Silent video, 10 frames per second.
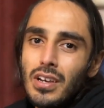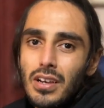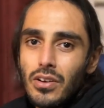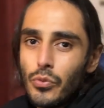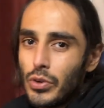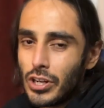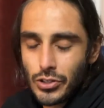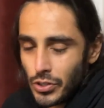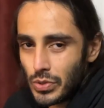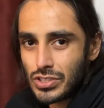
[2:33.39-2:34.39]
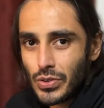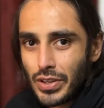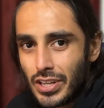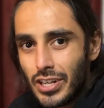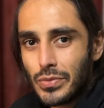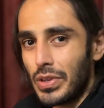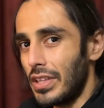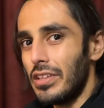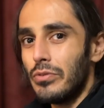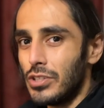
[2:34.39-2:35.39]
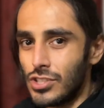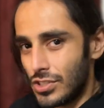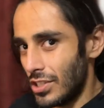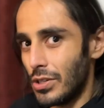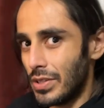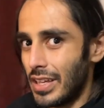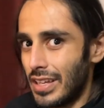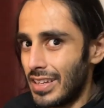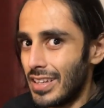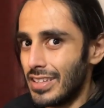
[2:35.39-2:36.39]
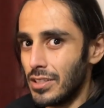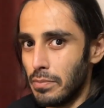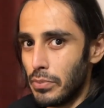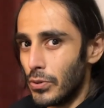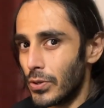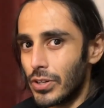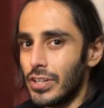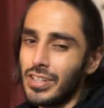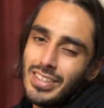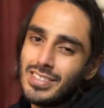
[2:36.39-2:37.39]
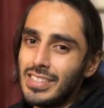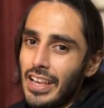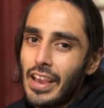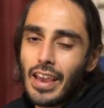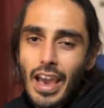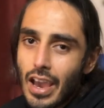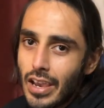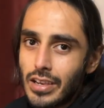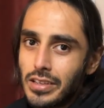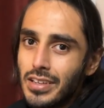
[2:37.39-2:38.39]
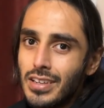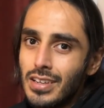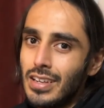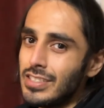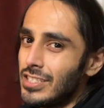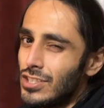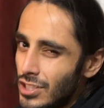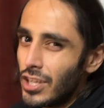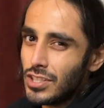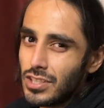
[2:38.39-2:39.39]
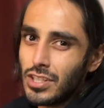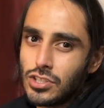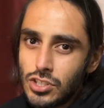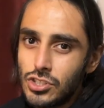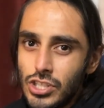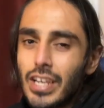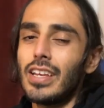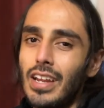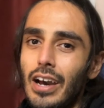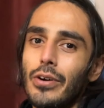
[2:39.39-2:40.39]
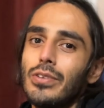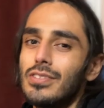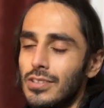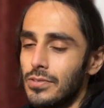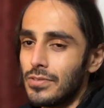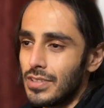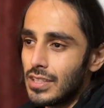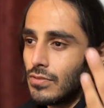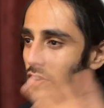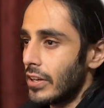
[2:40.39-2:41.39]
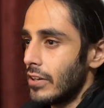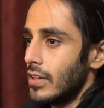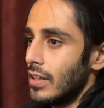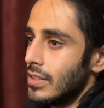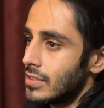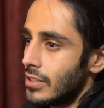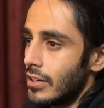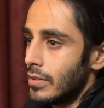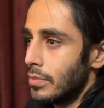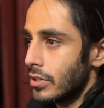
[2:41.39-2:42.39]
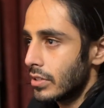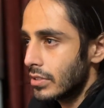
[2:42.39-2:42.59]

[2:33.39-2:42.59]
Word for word: We don't know what's going on with it. We just know that the board is saying, hey, you, you should check it out. So let's figure it out. Let's tear it apart.